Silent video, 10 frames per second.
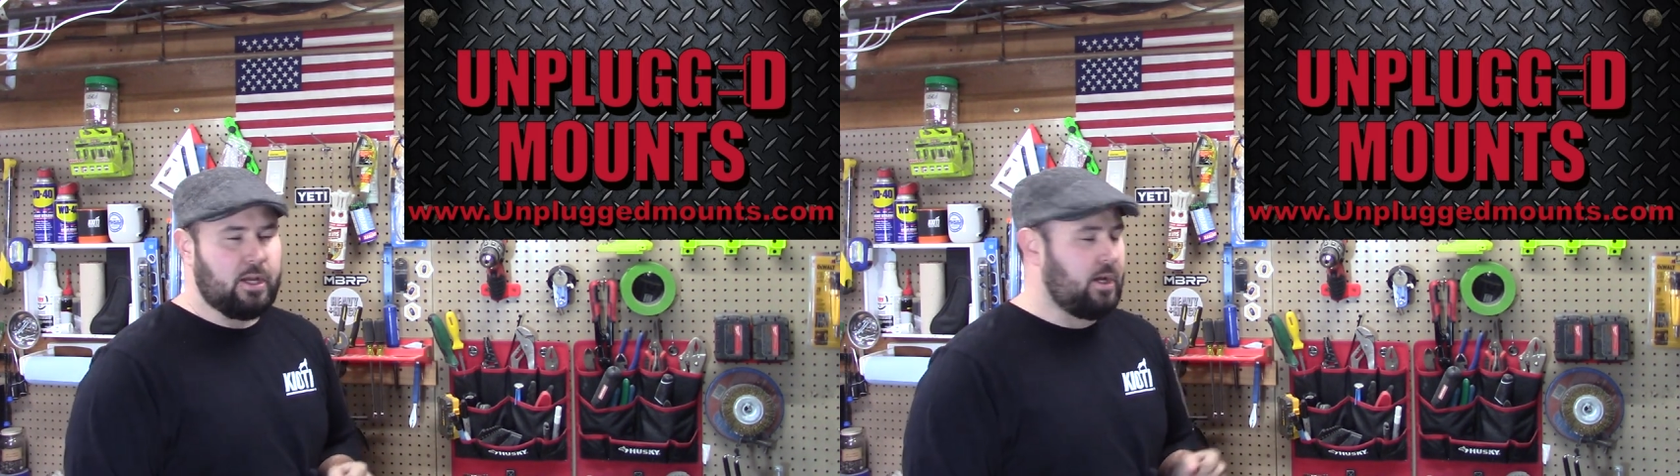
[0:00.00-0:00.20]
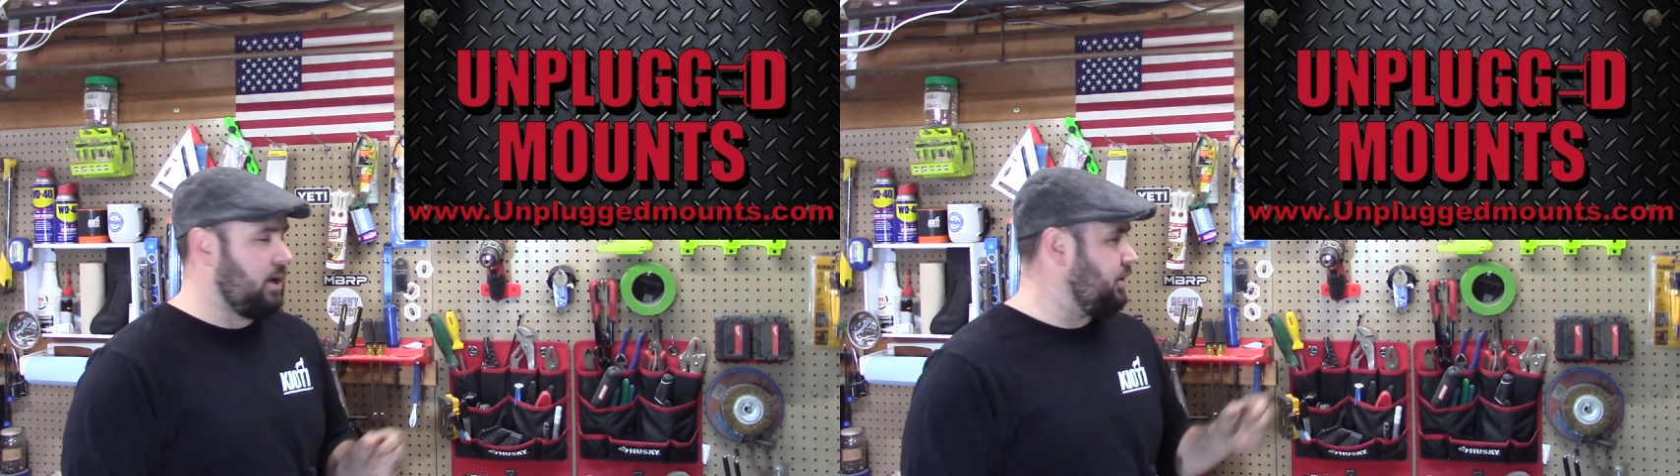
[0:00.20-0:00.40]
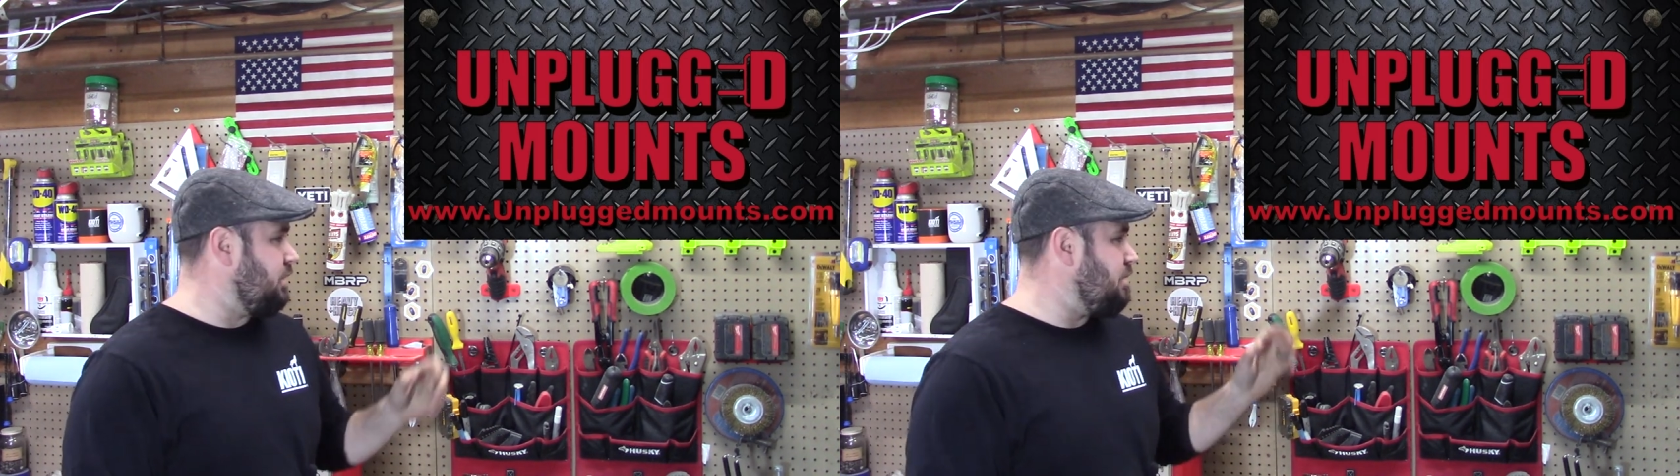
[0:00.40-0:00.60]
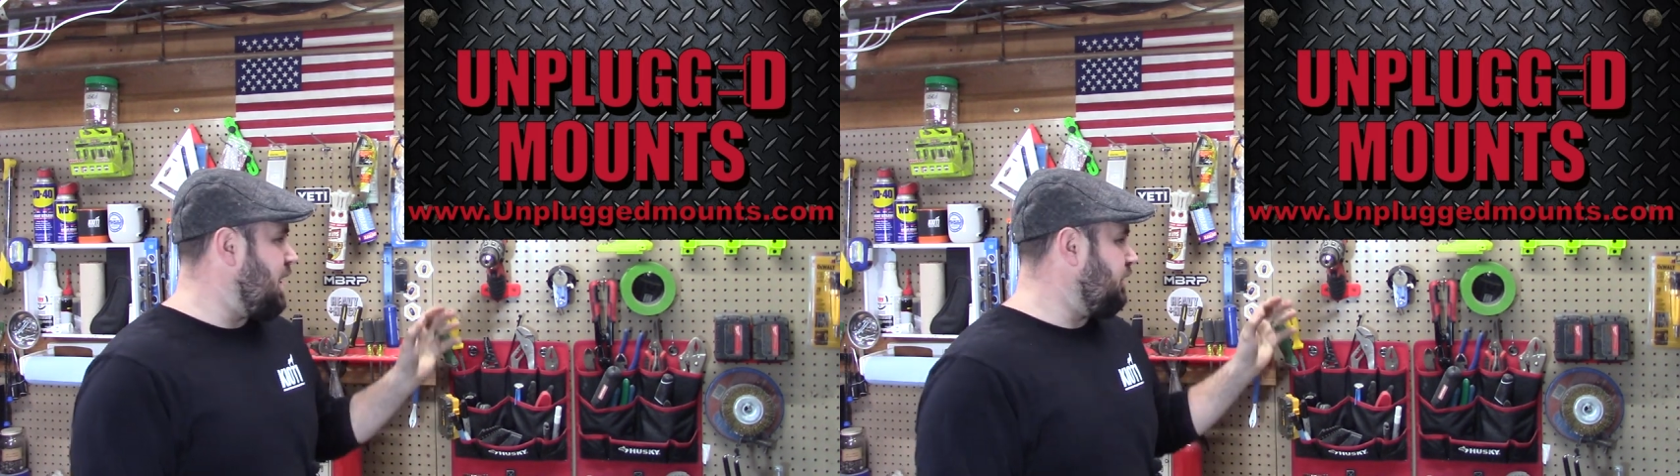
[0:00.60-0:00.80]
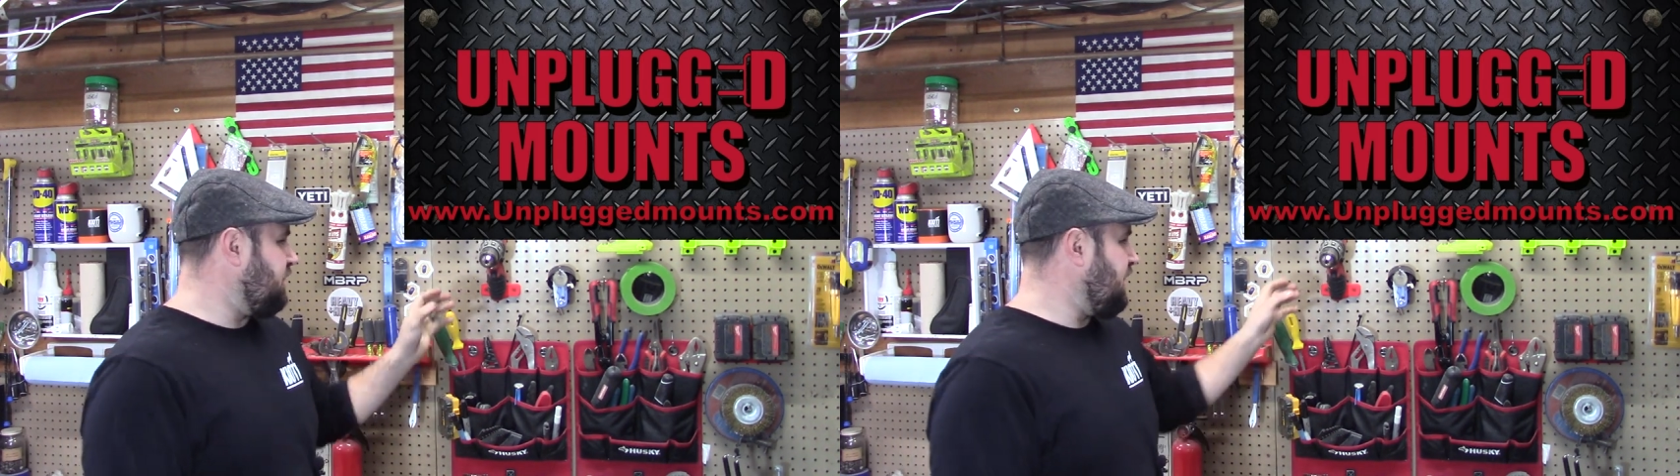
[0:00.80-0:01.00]
Uh, the
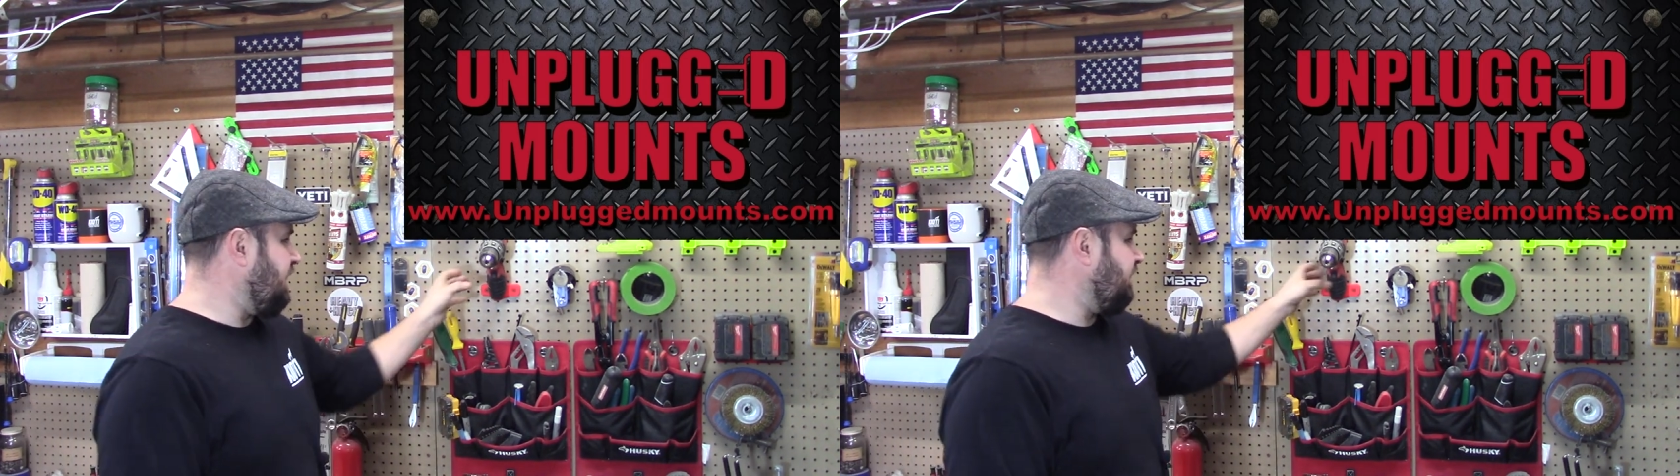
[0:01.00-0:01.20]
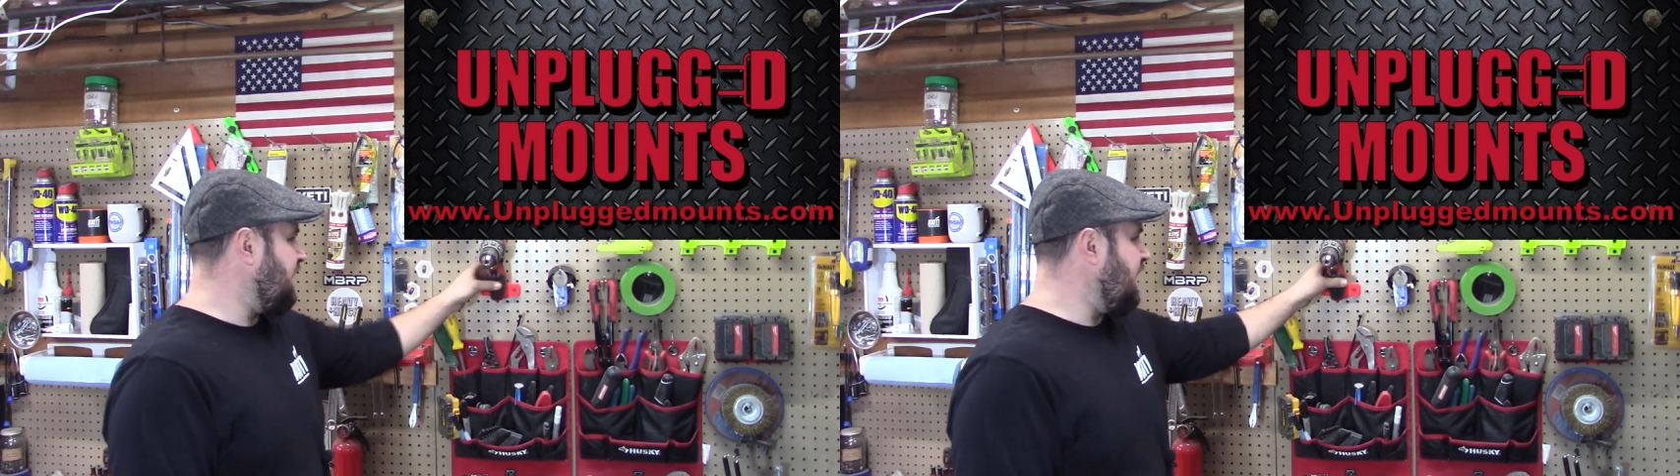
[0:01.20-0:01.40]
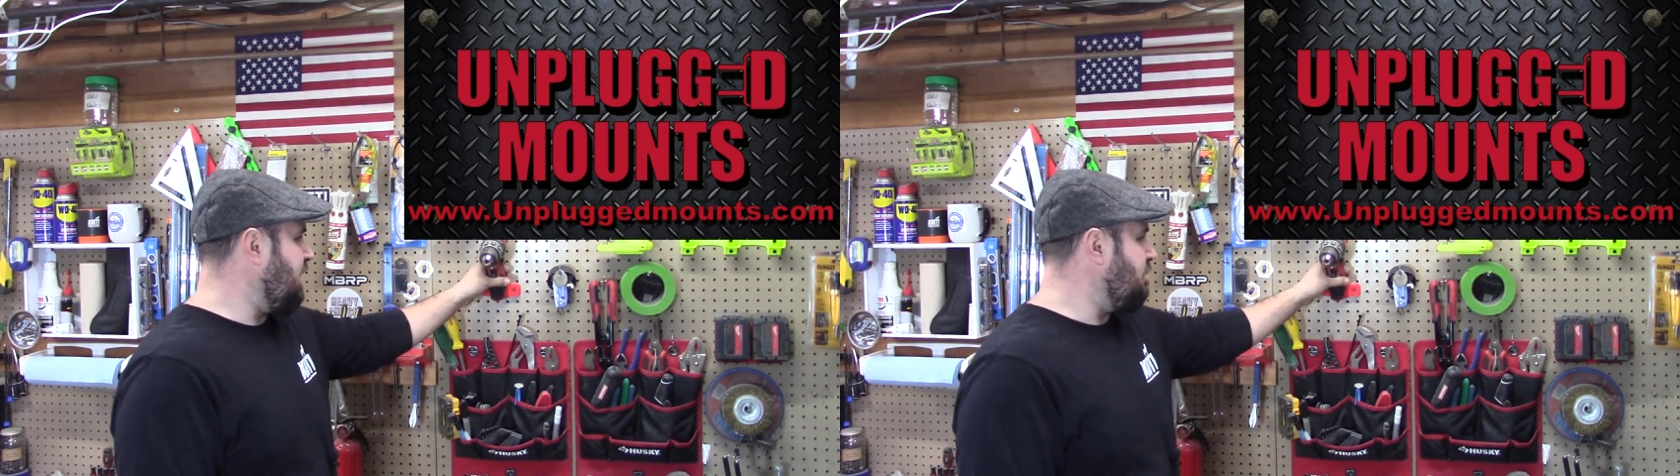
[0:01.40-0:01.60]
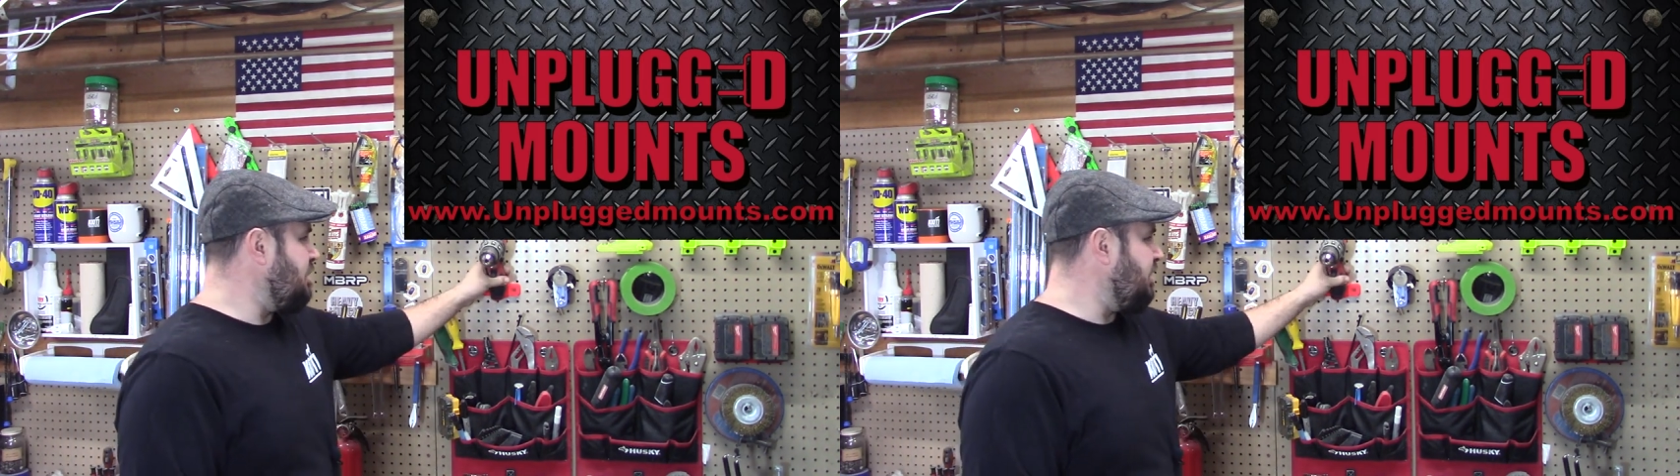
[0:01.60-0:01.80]
mounts have came